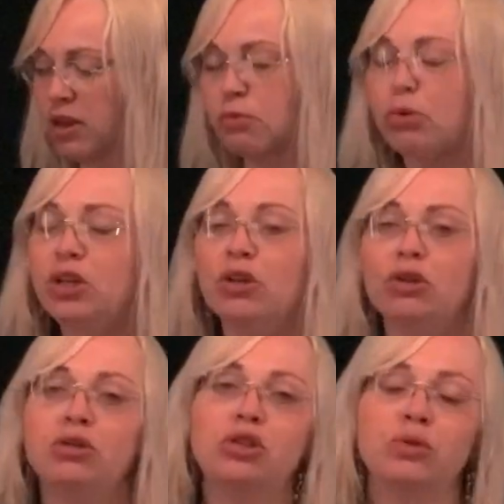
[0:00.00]
When
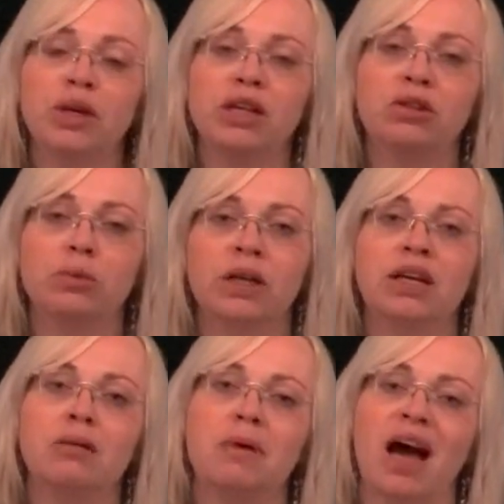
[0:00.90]
you're doing
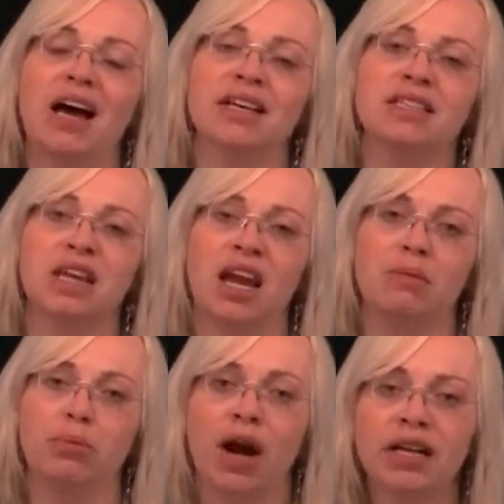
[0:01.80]
3M as a
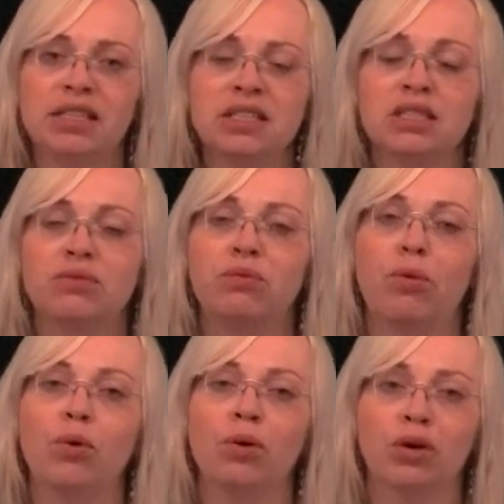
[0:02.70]
practice
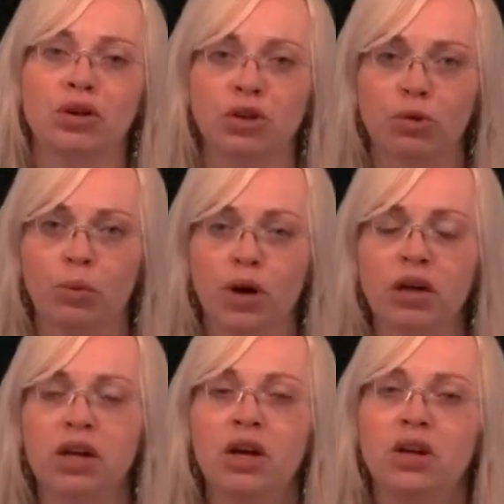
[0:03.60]
for your
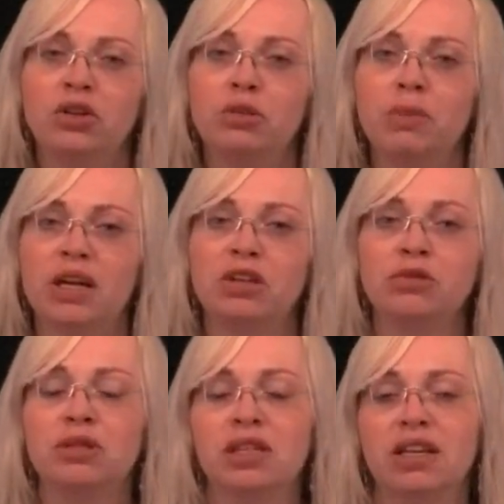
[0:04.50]
work, you may
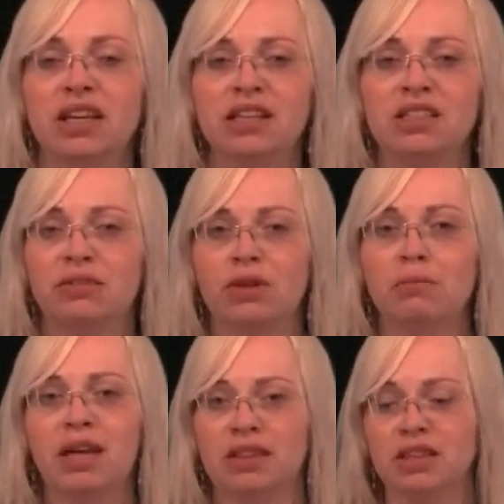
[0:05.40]
use it in different
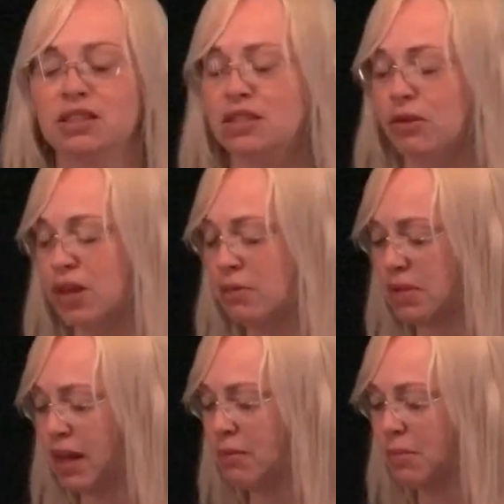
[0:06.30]
methods, so keep
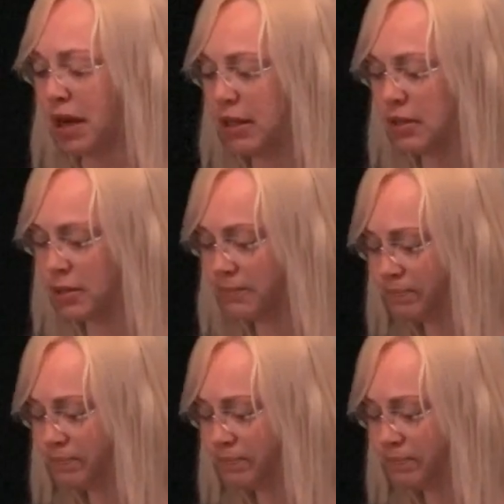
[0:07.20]
that in mind.